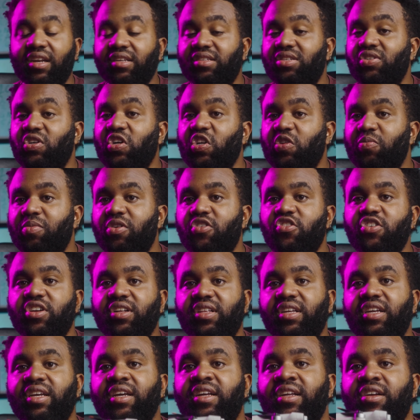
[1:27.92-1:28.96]
this is going to be
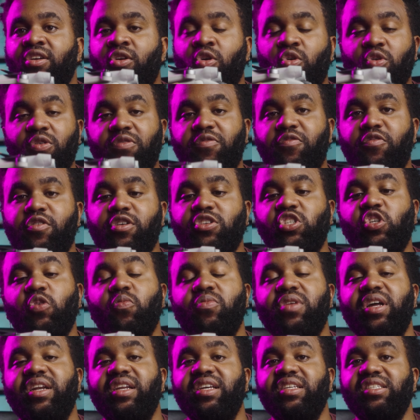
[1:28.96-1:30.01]
really good for
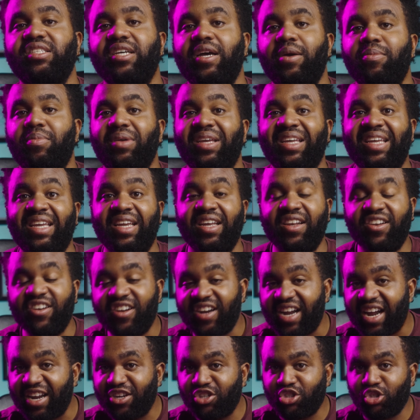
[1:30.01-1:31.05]
someone that is a beginner
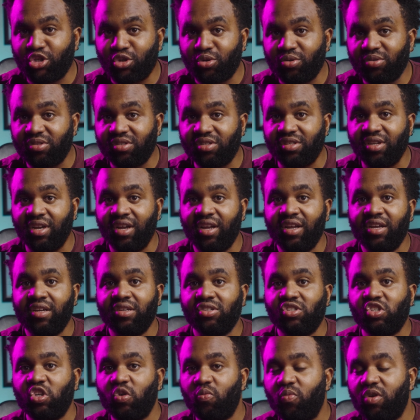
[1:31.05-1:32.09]
at drones,
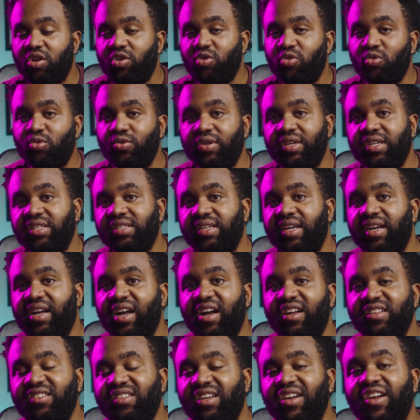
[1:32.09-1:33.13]
someone who is a
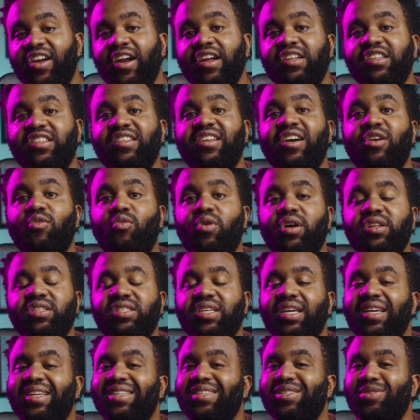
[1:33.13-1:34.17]
content creator that wants
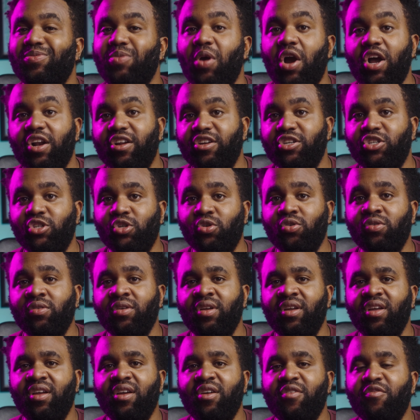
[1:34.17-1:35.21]
a smaller drone.
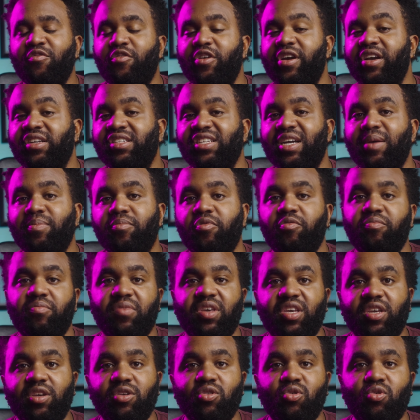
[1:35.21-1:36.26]
For example,
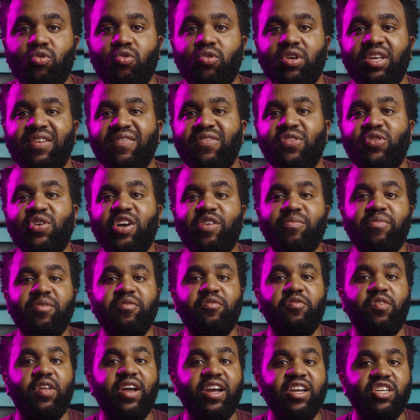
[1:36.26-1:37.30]
me, who even though I've been
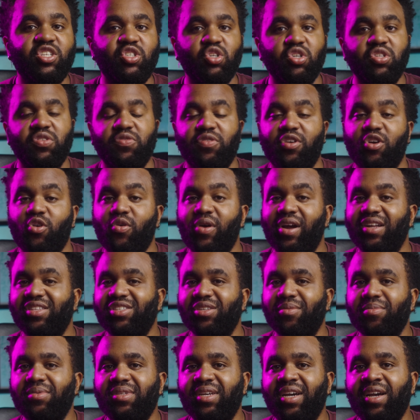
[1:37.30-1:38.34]
flying drones for quite
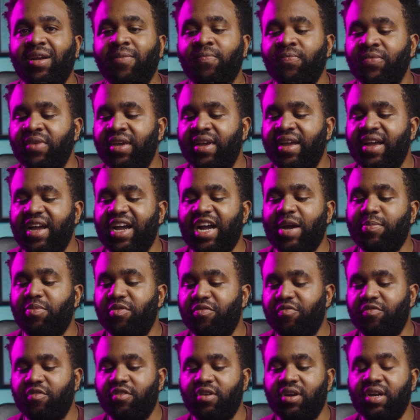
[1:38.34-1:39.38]
some time, I
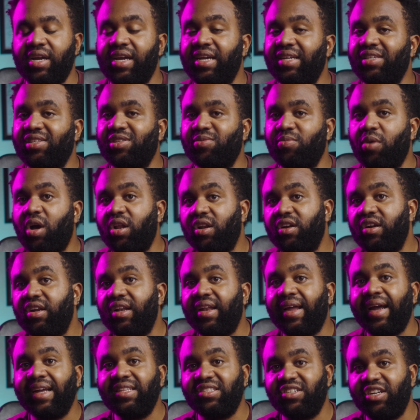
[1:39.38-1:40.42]
prefer a smaller,
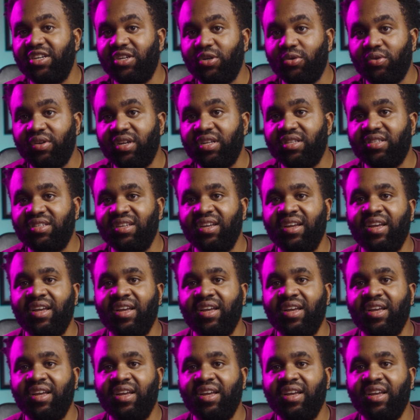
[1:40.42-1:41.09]
lighter unit